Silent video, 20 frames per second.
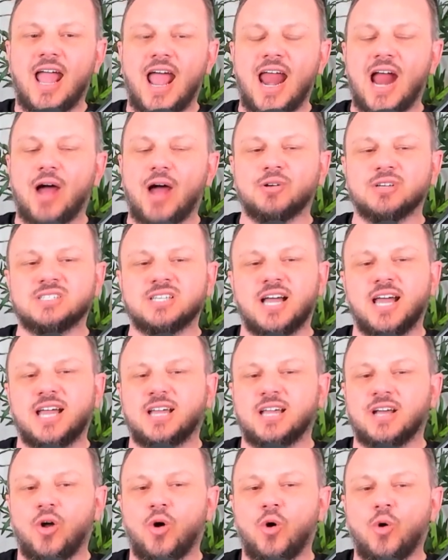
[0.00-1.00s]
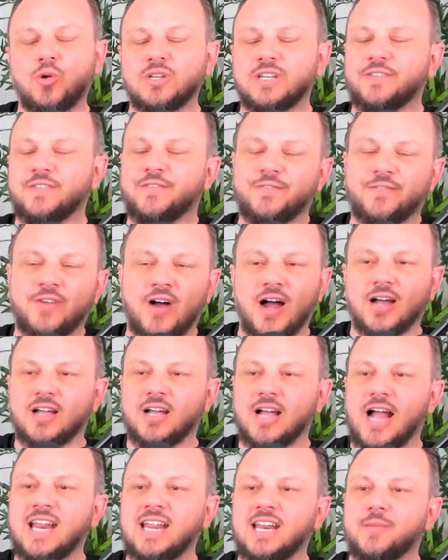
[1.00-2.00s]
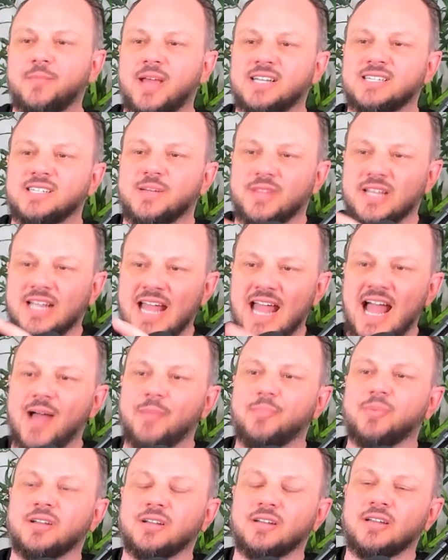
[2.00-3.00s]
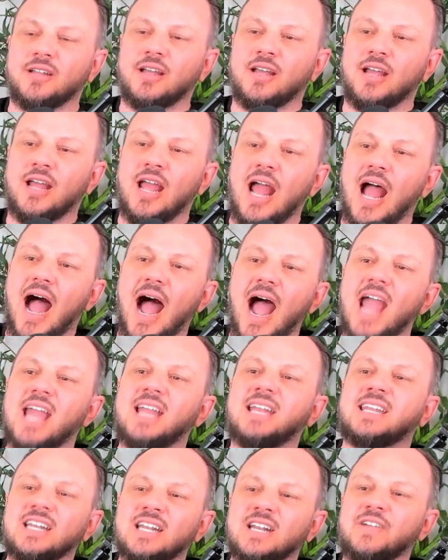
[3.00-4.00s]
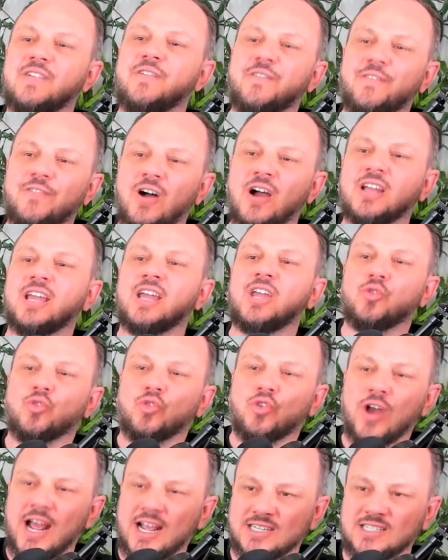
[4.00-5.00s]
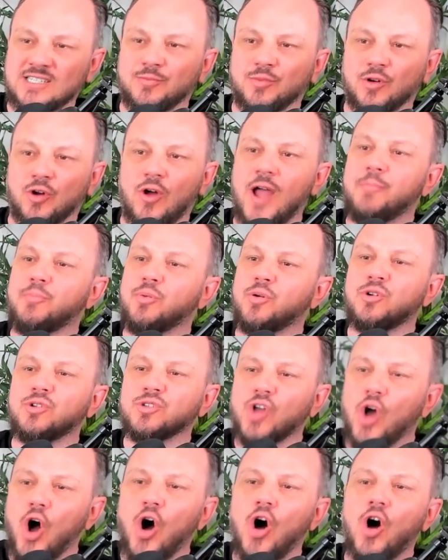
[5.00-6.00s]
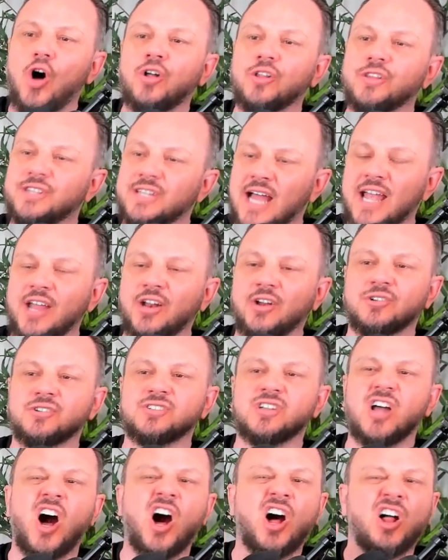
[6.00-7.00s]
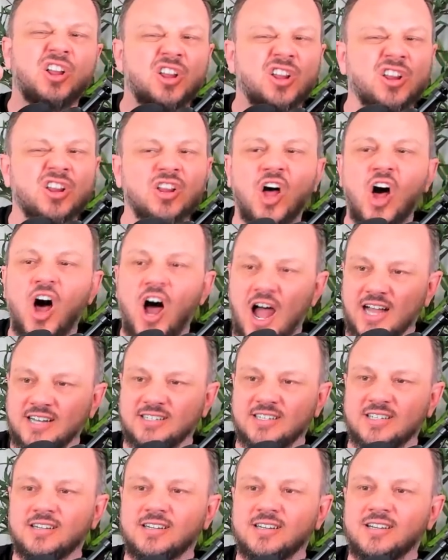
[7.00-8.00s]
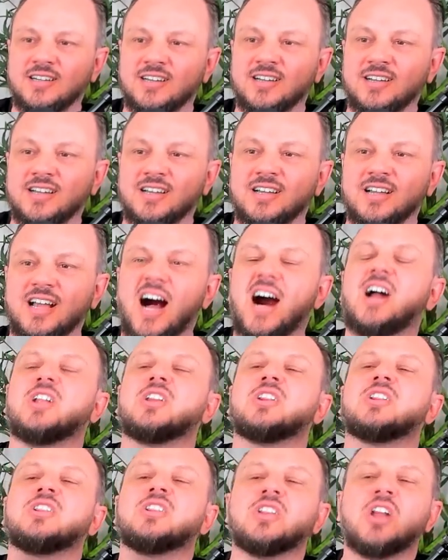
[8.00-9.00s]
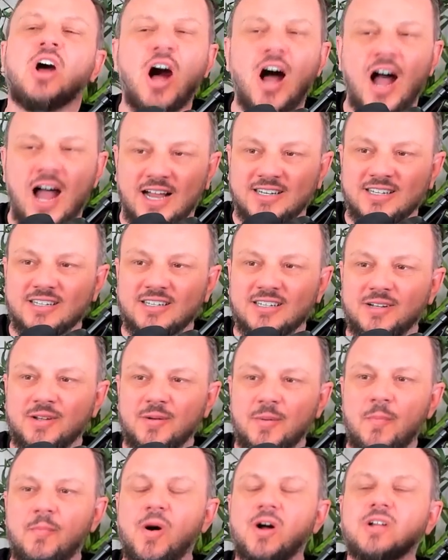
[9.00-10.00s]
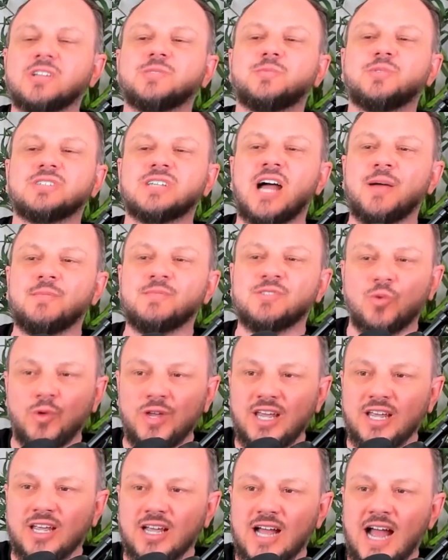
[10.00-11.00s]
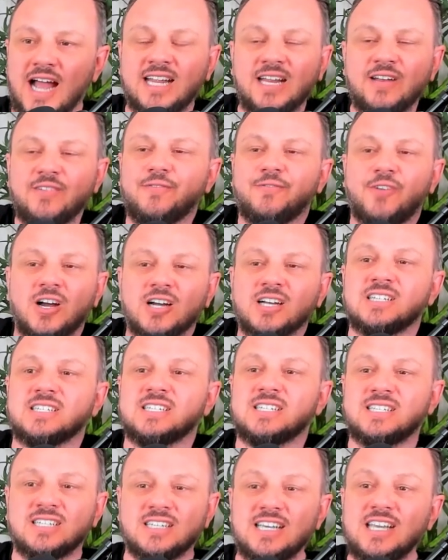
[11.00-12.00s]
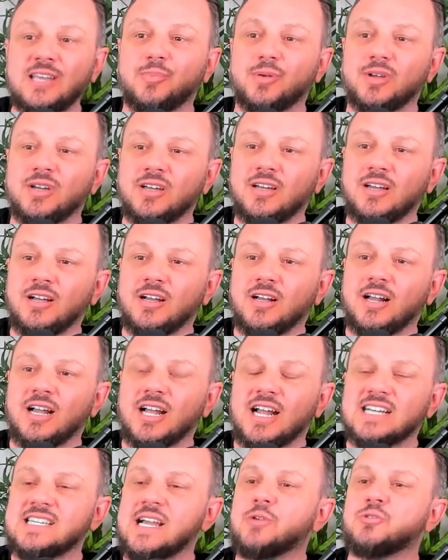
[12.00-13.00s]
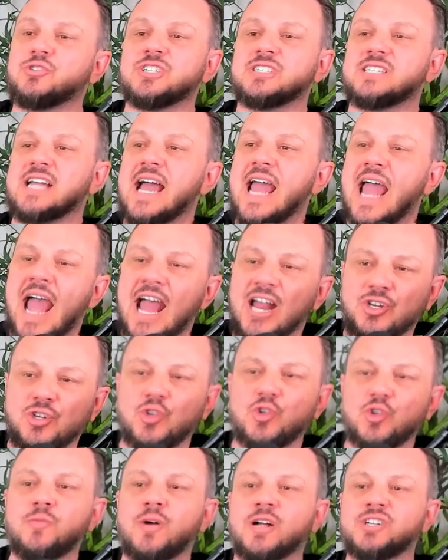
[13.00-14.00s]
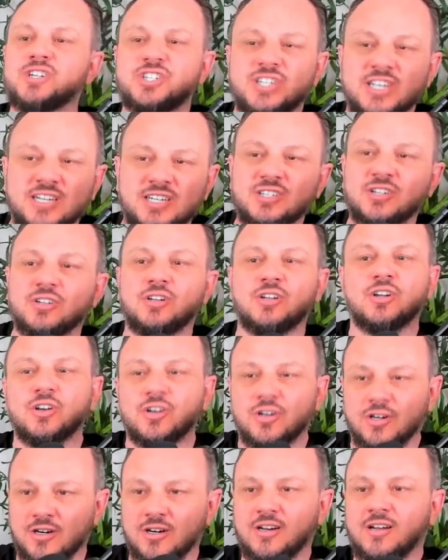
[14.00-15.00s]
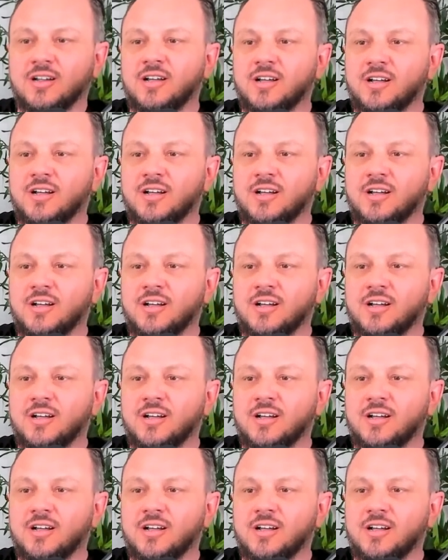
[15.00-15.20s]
And I was like, holy fuck, I need to make something happen. I didn't fucking rest, bro. I pulled all nighters a lot, a lot, multiple times a week. I didn't fucking sleep because I was just, I had too much shit to learn.